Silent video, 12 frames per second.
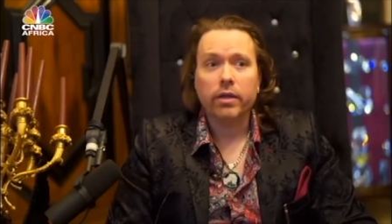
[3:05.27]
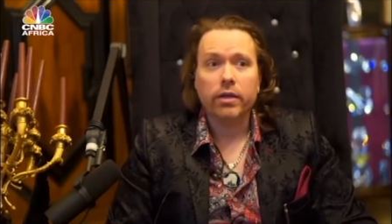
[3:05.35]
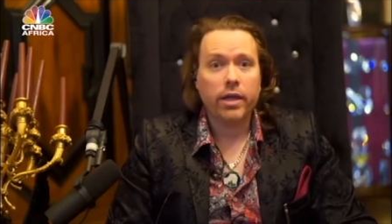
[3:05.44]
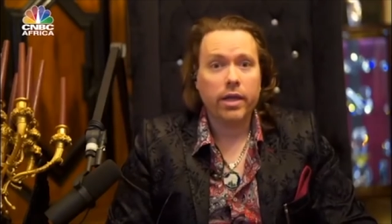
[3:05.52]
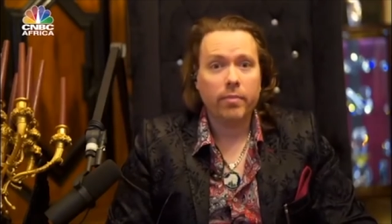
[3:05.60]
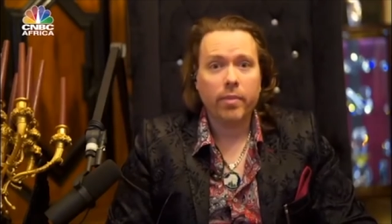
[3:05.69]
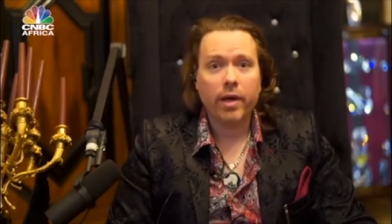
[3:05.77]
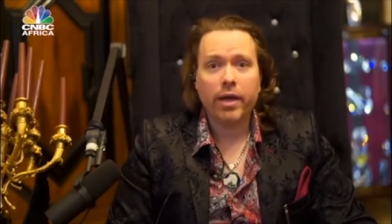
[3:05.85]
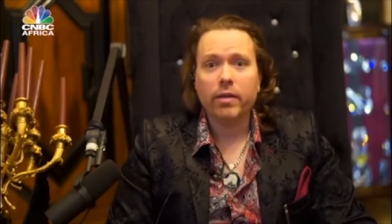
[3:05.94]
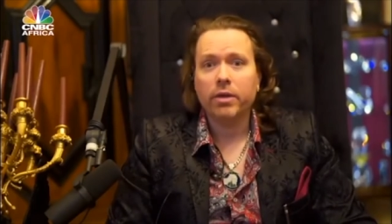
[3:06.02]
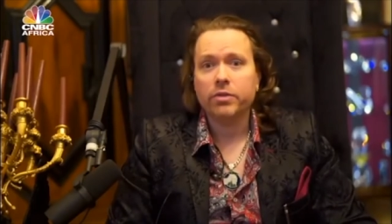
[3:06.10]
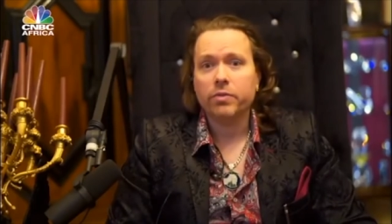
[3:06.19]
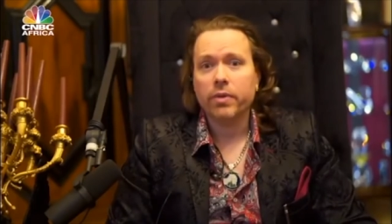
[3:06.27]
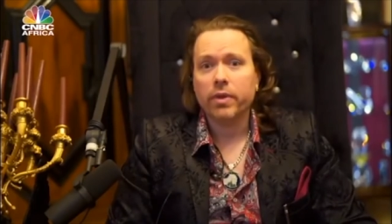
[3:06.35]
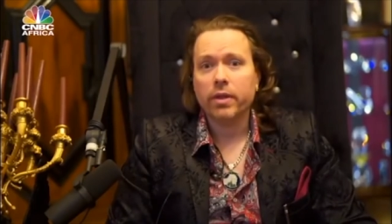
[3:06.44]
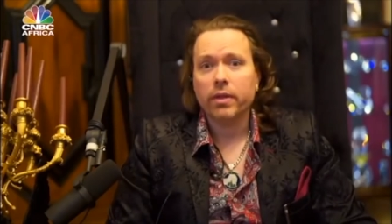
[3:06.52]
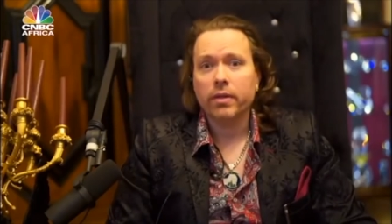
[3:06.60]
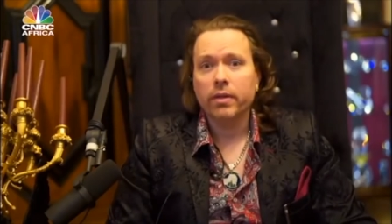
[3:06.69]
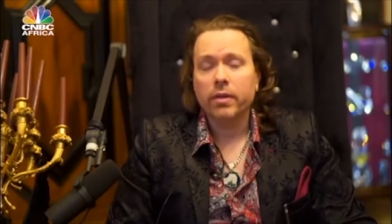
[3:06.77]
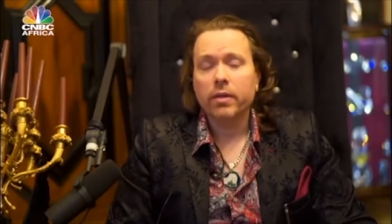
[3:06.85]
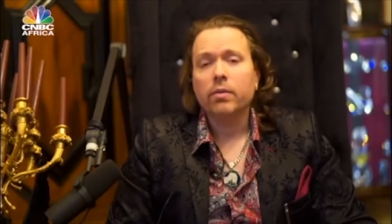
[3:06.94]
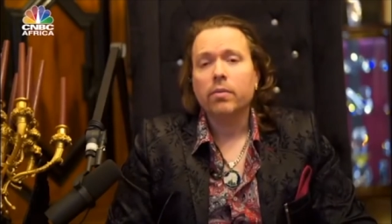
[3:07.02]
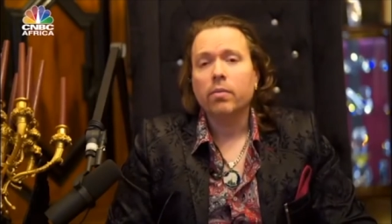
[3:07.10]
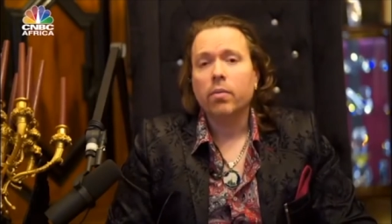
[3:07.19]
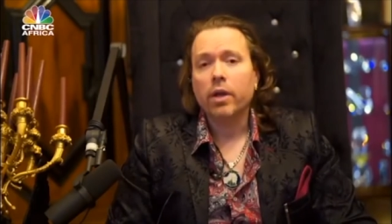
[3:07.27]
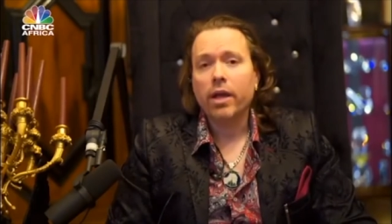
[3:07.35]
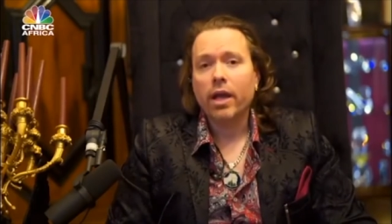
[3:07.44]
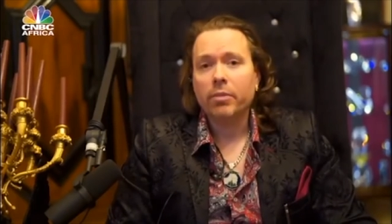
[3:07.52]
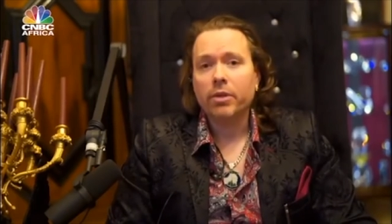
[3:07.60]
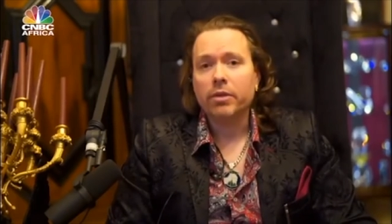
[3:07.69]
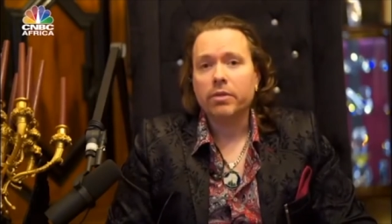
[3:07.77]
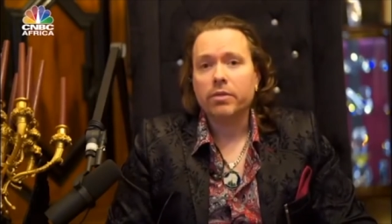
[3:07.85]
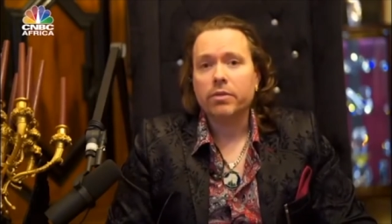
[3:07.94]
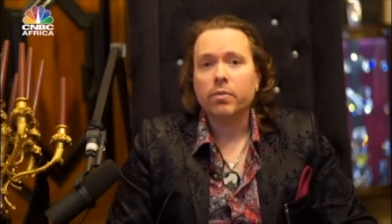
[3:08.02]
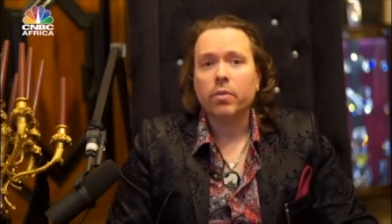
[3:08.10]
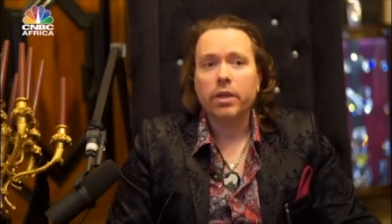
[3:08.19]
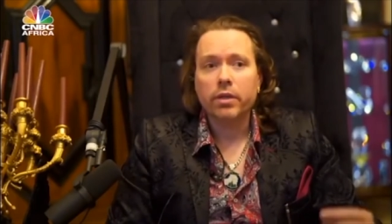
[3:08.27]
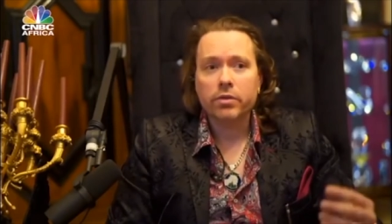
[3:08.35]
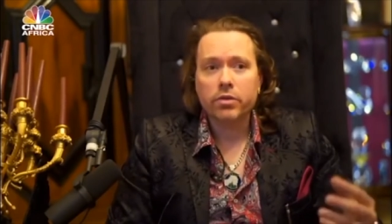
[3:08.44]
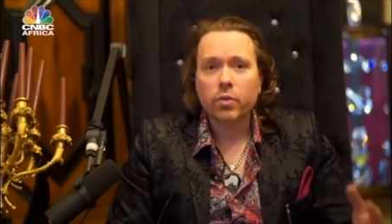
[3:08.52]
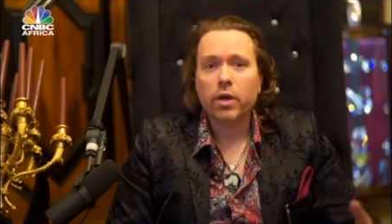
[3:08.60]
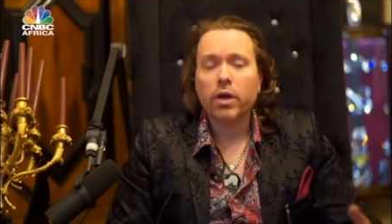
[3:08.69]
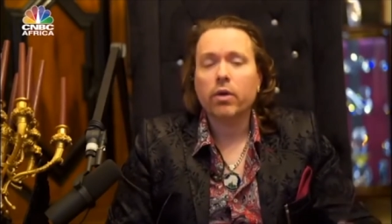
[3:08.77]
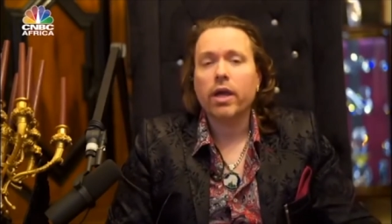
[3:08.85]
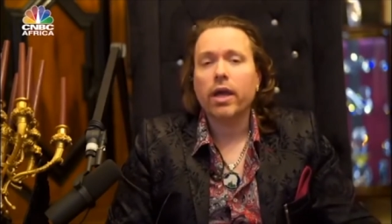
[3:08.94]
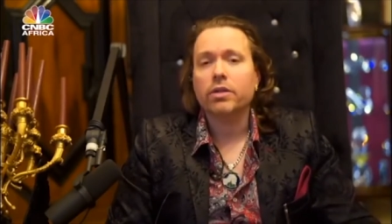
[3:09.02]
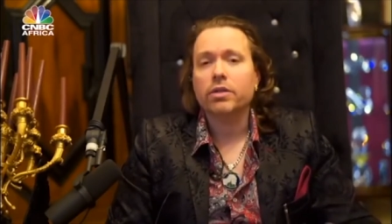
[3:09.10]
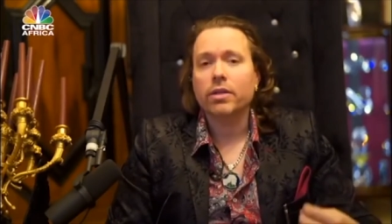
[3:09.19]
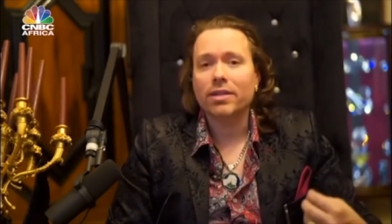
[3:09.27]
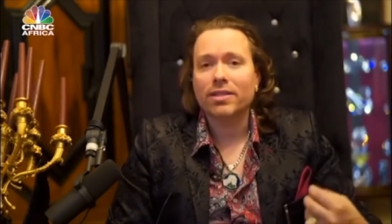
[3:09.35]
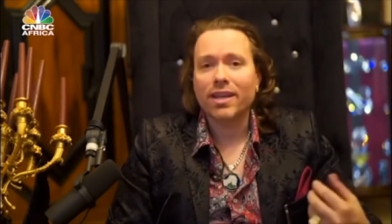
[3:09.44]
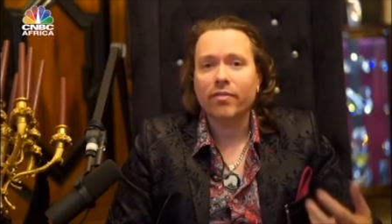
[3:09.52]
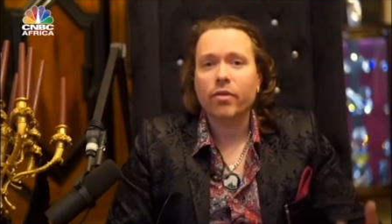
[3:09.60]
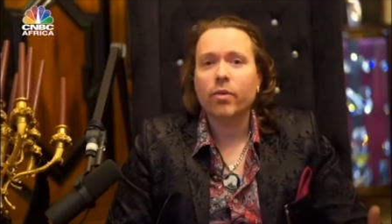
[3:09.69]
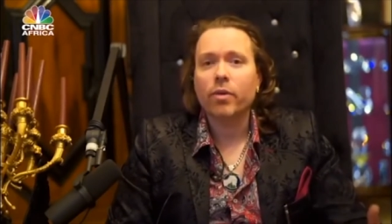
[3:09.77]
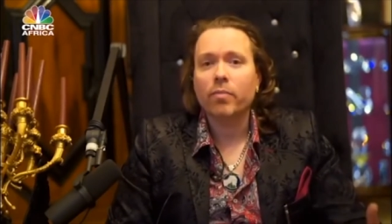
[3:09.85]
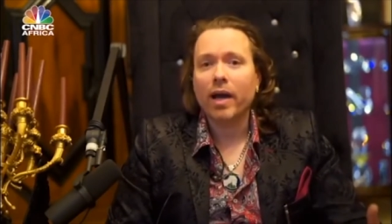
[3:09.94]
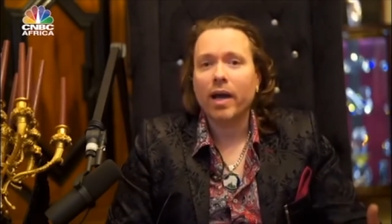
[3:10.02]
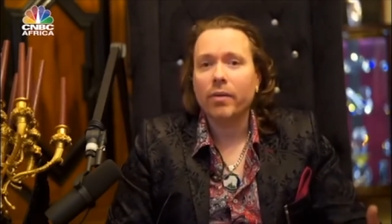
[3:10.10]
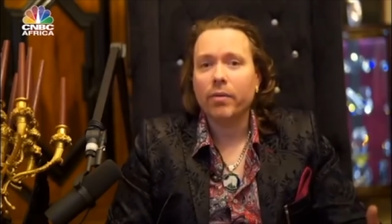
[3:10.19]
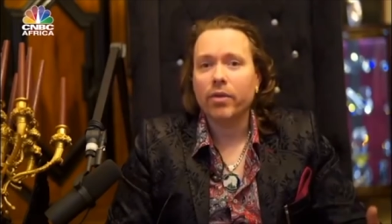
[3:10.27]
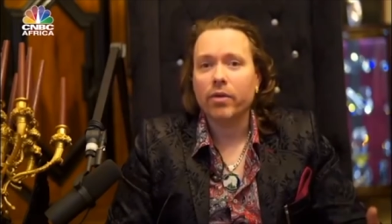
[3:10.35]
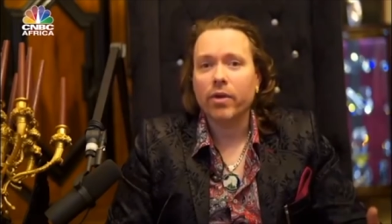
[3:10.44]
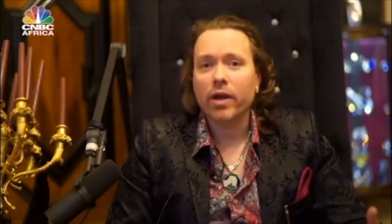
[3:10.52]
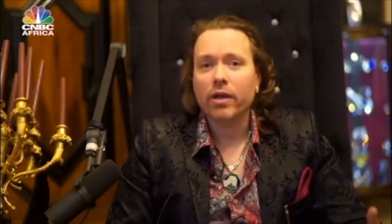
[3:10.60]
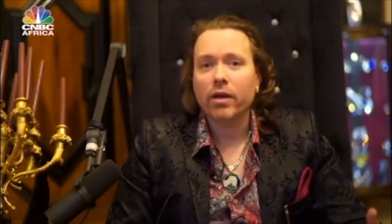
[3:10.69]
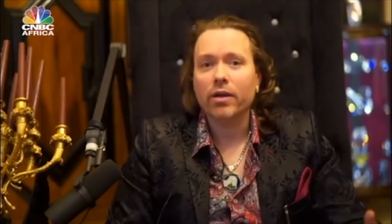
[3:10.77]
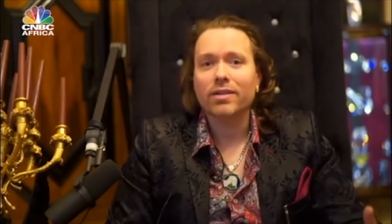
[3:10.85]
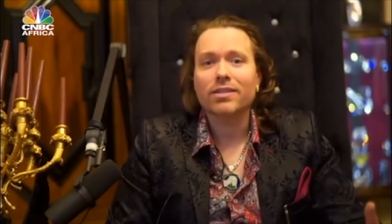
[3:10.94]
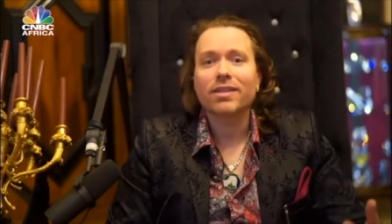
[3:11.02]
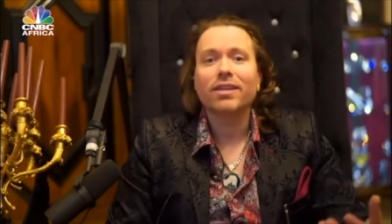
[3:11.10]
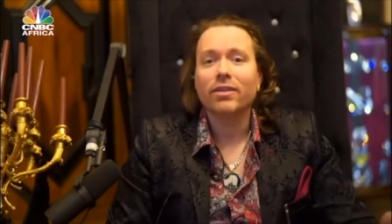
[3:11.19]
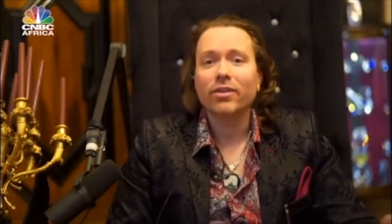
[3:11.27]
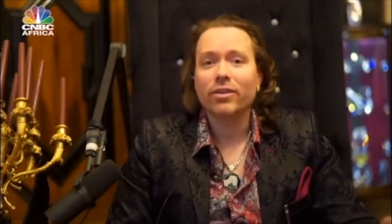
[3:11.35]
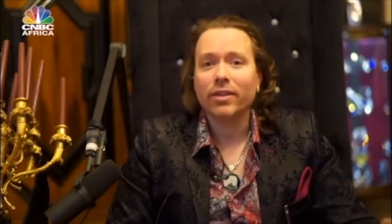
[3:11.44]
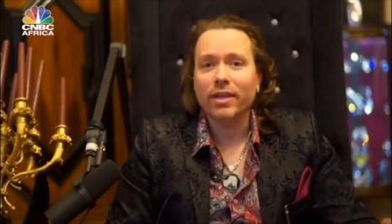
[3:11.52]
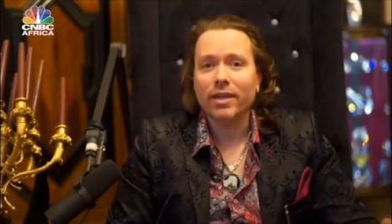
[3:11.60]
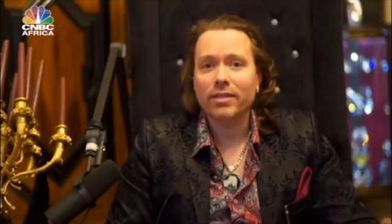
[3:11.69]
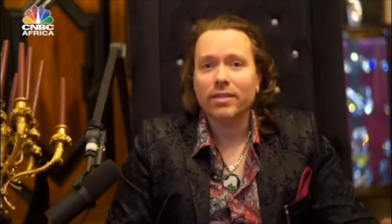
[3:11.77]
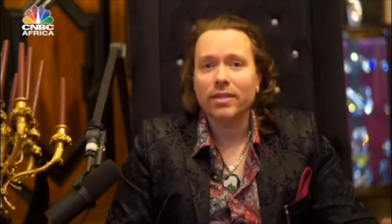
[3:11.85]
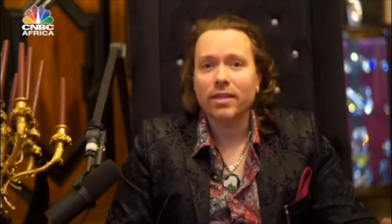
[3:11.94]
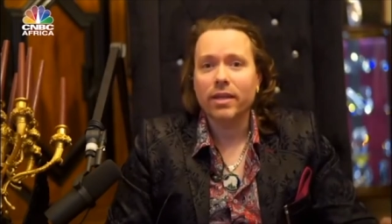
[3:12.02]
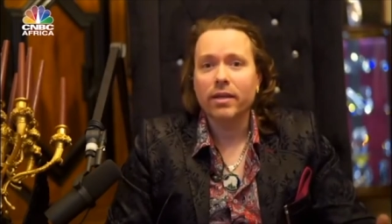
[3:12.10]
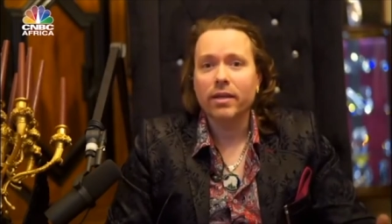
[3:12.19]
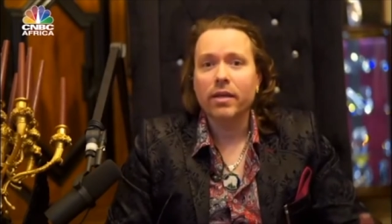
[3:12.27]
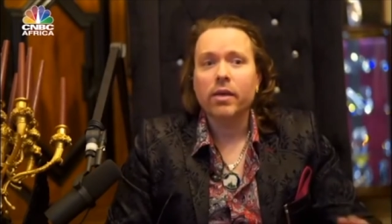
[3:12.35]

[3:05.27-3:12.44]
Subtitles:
and you can't buy that much with it, what happens when Square Cash lets everyone buy it with their credit cards nearly instantly?